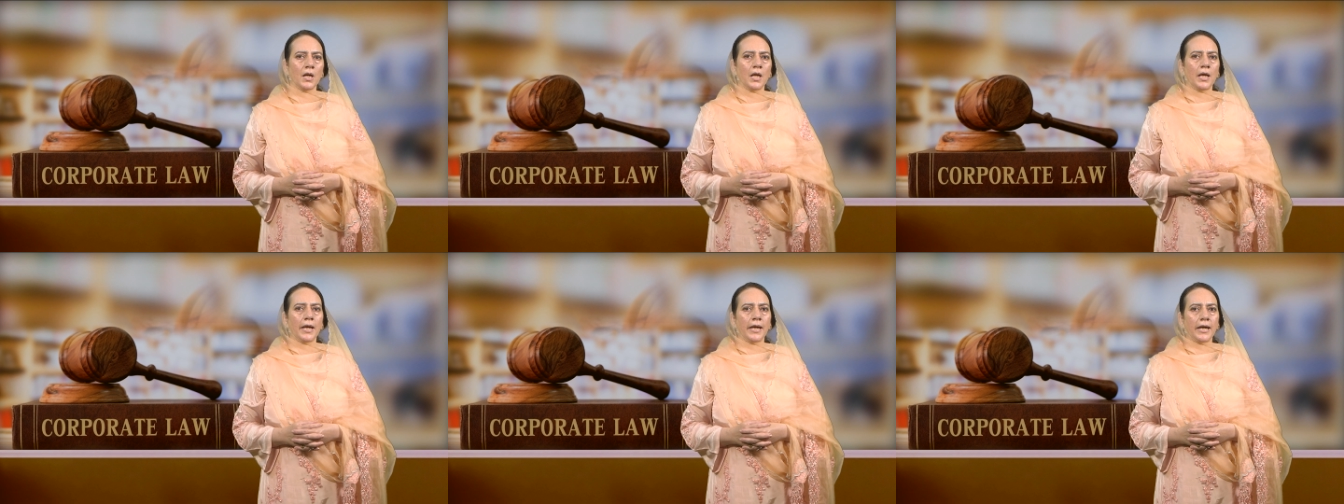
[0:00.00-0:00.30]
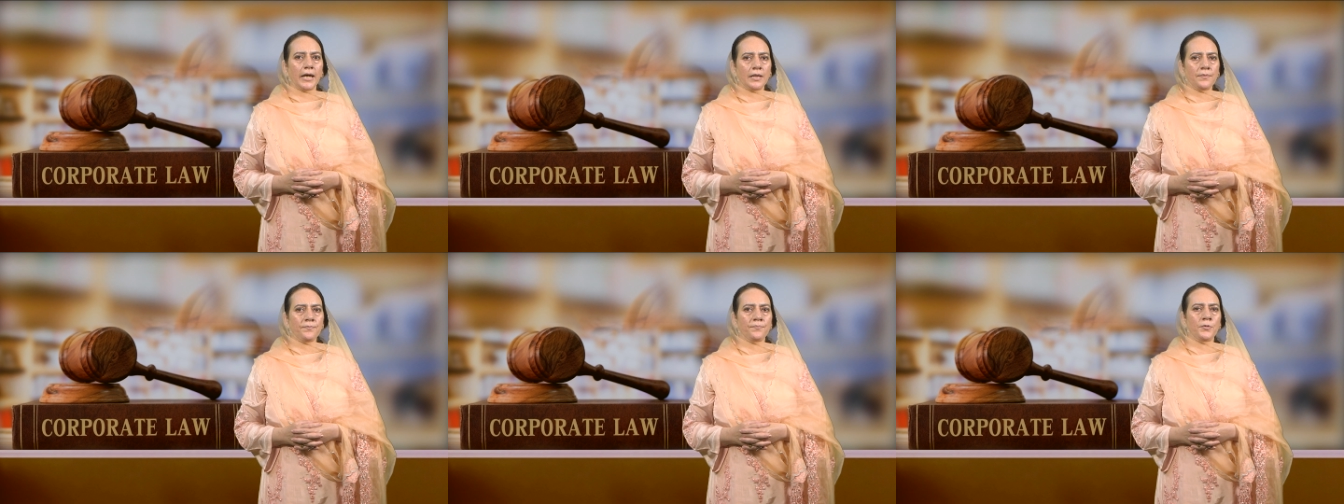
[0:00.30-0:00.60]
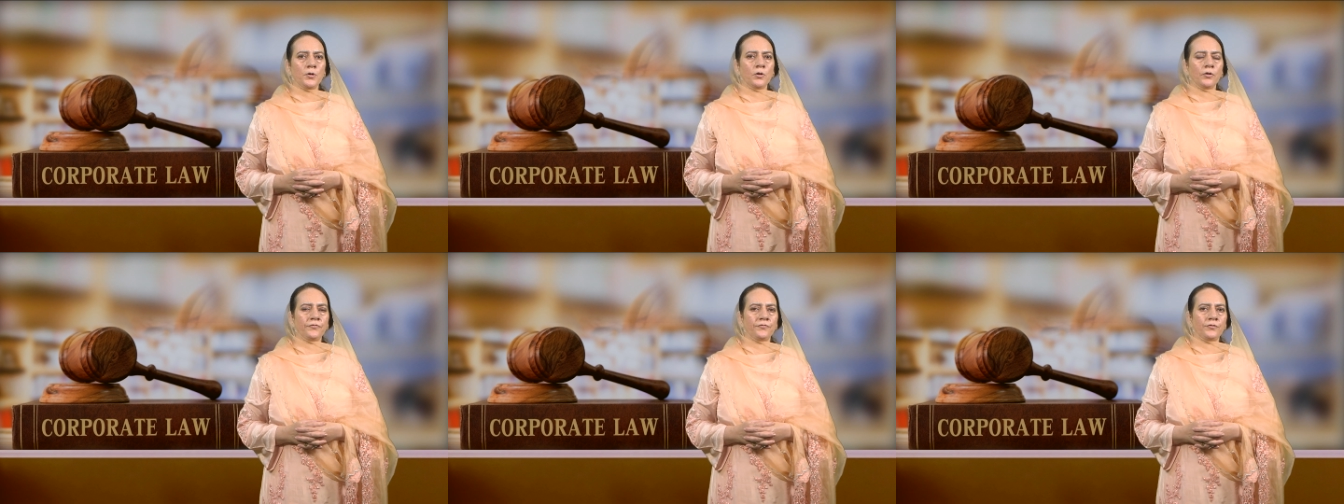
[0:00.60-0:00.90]
In
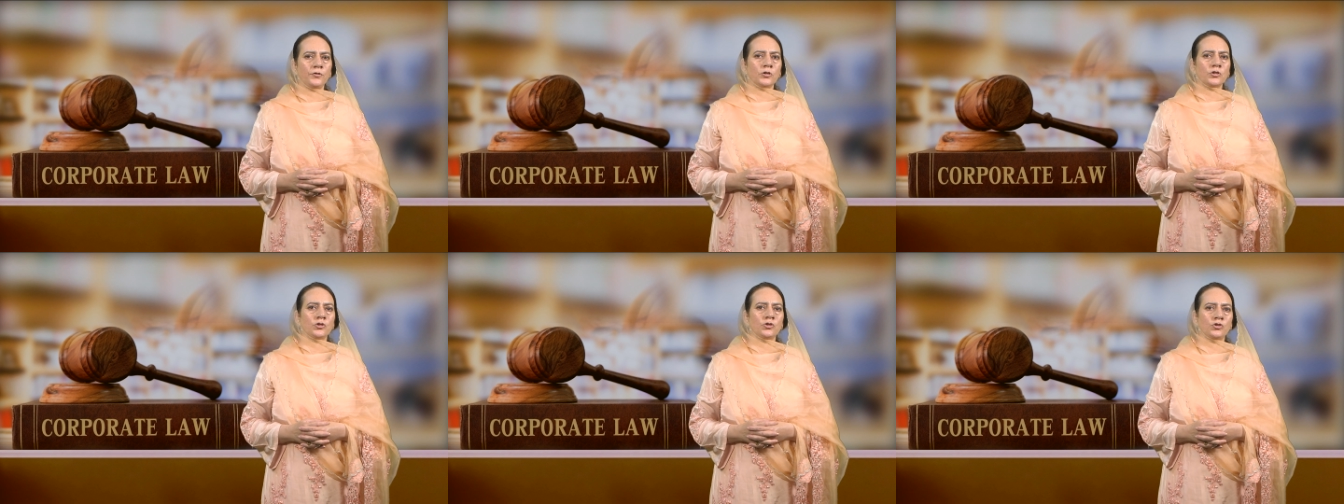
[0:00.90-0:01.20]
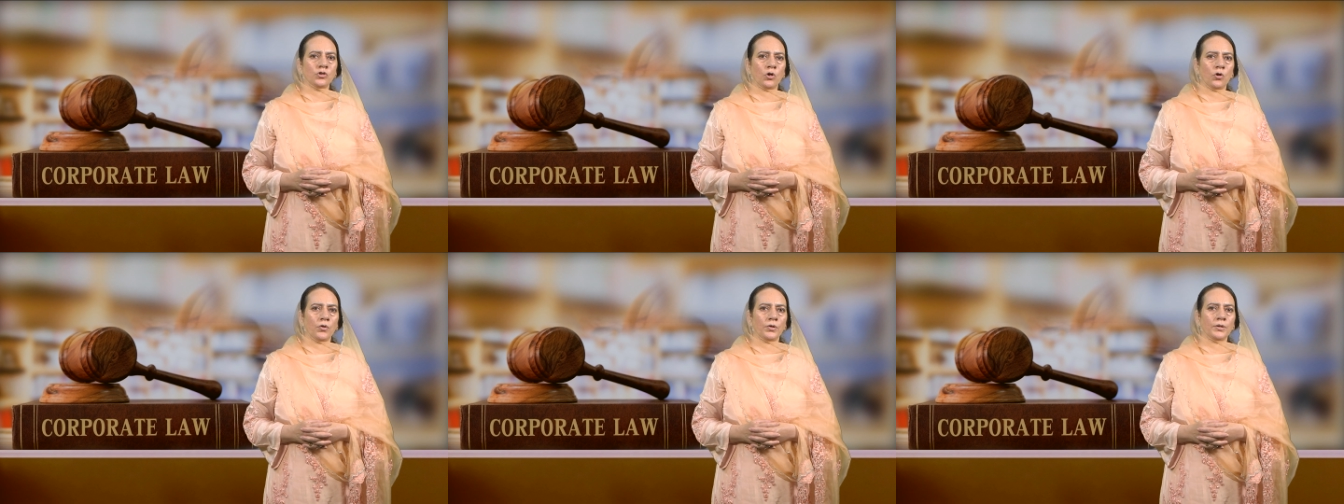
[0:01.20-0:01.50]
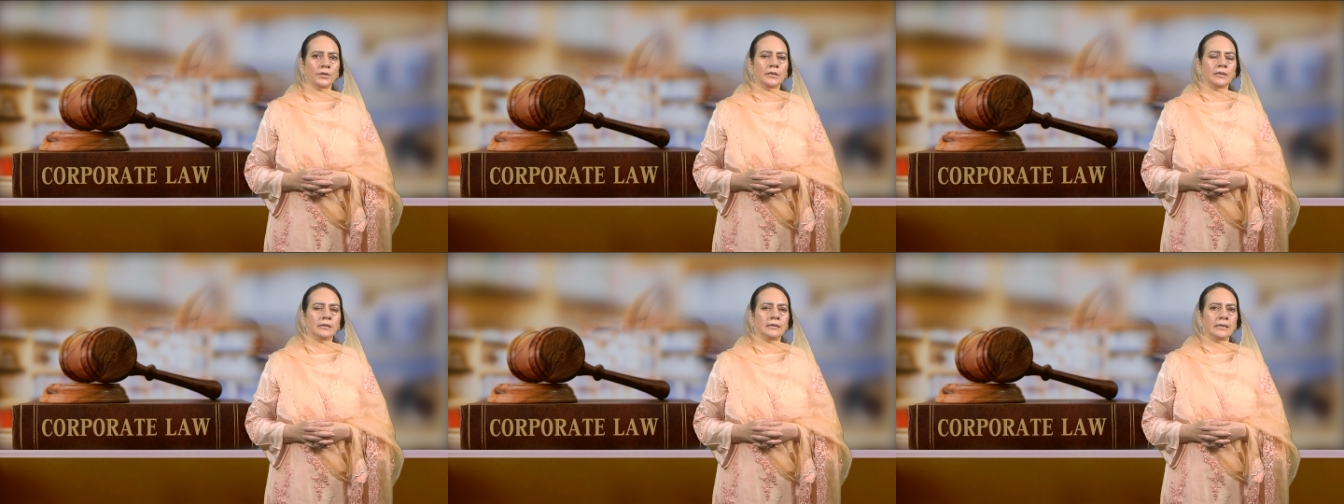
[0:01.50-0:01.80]
Beaufort John,
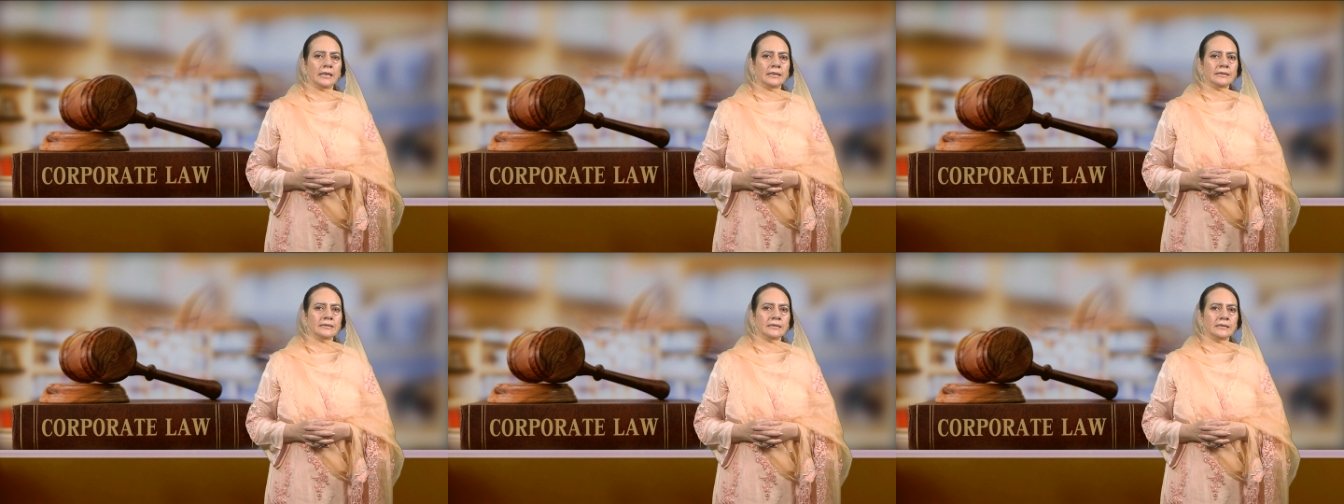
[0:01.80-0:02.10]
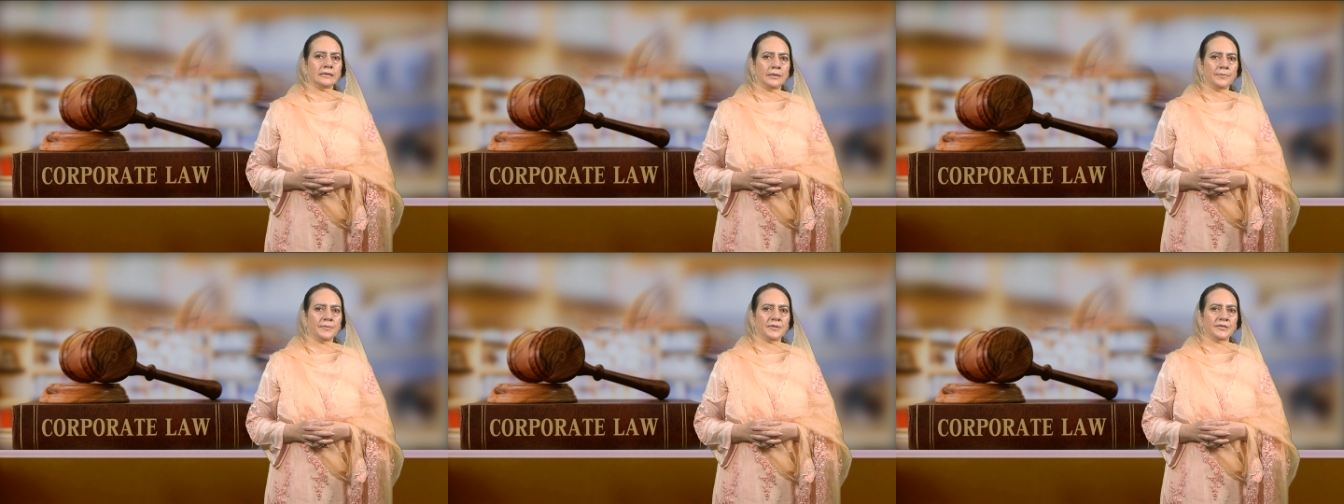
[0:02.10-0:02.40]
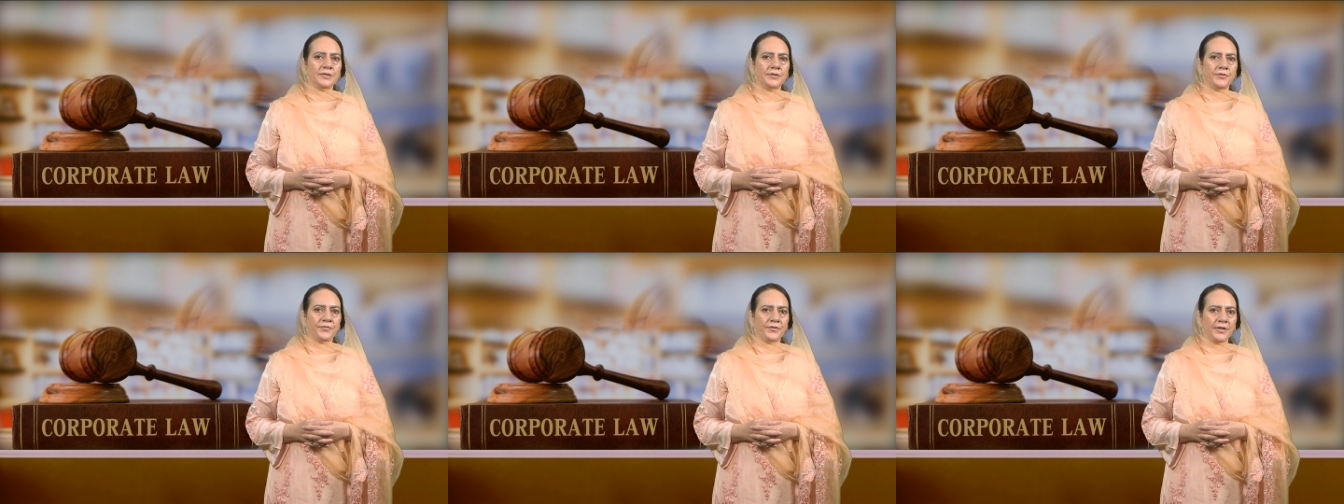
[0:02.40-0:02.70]
London
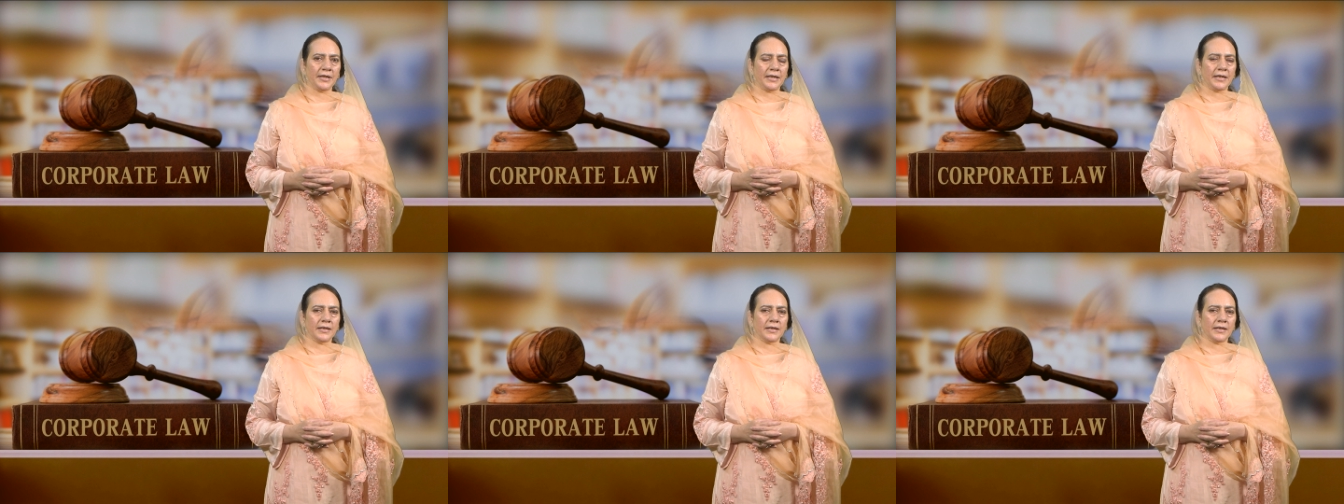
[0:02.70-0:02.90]
Limited Re,